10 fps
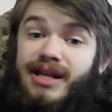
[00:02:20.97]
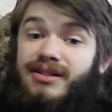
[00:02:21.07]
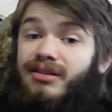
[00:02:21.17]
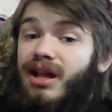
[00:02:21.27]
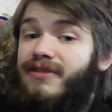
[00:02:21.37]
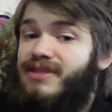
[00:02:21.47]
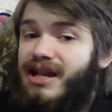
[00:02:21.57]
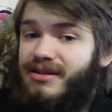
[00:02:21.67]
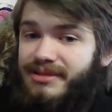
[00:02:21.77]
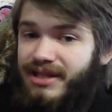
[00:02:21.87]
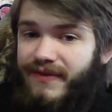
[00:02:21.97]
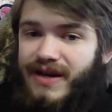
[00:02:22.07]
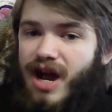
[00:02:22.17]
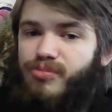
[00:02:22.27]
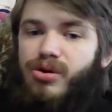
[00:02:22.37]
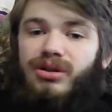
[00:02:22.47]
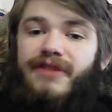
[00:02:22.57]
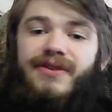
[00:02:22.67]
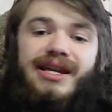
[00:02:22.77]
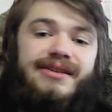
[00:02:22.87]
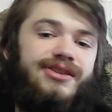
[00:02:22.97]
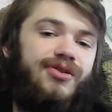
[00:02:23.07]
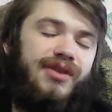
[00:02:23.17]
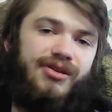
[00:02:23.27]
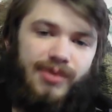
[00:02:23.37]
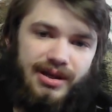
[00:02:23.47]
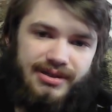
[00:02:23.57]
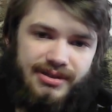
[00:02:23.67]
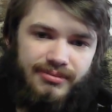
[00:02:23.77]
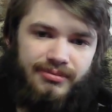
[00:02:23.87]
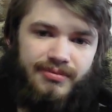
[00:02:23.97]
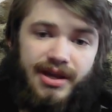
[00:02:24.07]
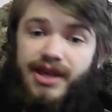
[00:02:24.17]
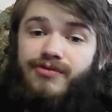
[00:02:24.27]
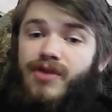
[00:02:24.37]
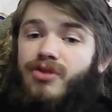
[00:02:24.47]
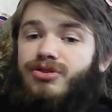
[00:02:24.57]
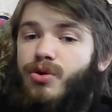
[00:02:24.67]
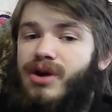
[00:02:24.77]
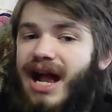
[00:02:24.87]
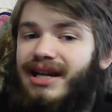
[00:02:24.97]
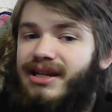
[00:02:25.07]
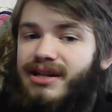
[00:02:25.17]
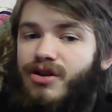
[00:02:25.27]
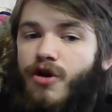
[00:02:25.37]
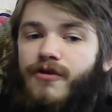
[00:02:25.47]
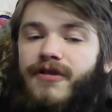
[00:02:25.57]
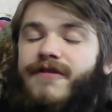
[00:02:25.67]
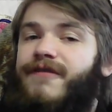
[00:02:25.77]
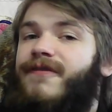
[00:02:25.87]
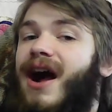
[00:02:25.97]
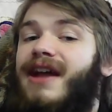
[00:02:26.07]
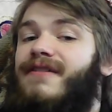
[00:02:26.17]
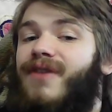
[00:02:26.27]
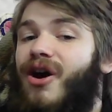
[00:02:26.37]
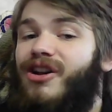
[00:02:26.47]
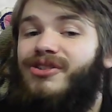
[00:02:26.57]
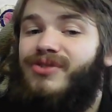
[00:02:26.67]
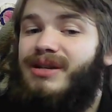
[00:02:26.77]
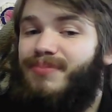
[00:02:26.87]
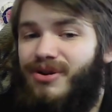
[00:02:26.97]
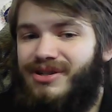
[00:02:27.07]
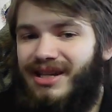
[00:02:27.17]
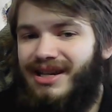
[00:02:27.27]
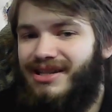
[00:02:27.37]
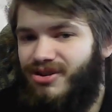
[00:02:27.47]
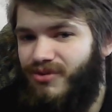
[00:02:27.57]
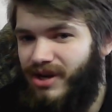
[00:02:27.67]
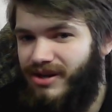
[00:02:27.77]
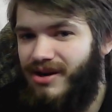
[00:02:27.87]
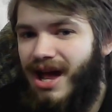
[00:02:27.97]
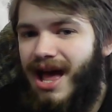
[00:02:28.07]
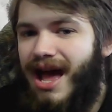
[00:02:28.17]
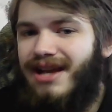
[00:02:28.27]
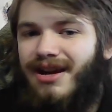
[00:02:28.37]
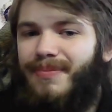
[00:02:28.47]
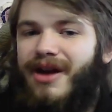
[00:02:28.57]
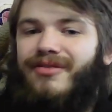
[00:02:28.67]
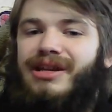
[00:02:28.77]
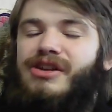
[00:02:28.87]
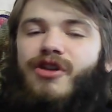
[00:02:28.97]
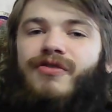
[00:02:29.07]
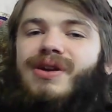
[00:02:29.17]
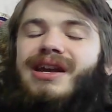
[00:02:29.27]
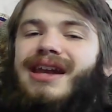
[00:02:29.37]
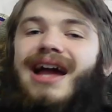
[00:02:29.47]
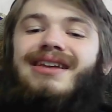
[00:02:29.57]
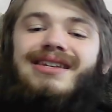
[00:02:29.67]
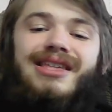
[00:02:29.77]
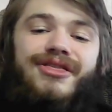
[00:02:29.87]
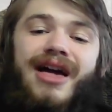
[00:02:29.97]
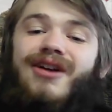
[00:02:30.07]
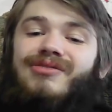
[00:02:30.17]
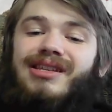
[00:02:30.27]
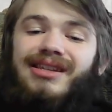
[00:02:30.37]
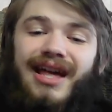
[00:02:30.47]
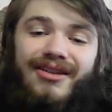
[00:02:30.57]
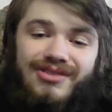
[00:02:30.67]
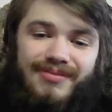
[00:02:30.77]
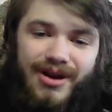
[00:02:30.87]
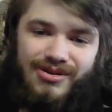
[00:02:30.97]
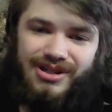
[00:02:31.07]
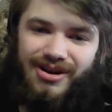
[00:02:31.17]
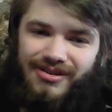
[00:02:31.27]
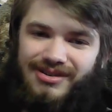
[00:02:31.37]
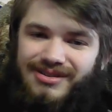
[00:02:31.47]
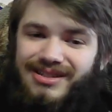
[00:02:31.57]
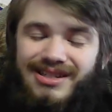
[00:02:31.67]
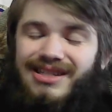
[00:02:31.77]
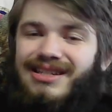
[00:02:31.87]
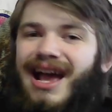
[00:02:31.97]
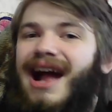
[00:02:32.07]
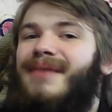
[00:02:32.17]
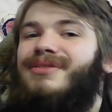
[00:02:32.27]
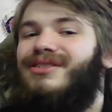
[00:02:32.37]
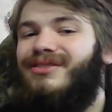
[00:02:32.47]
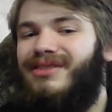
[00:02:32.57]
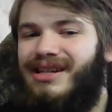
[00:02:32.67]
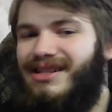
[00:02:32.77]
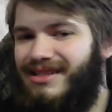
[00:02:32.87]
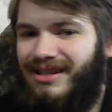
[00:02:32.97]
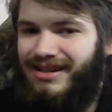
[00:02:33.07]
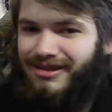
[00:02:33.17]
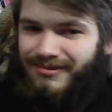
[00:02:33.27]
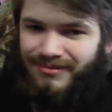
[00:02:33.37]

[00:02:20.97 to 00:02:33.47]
a lot of sense, given how prolific his career was. He wrote or edited over 500 books in his career, and apparently over 90,000 letters and postcards, which is absolutely insane.